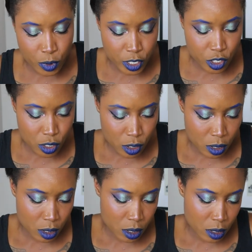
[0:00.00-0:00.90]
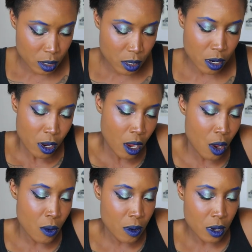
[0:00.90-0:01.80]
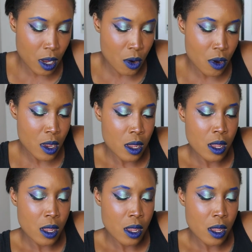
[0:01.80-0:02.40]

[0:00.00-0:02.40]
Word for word: which, oh, oh.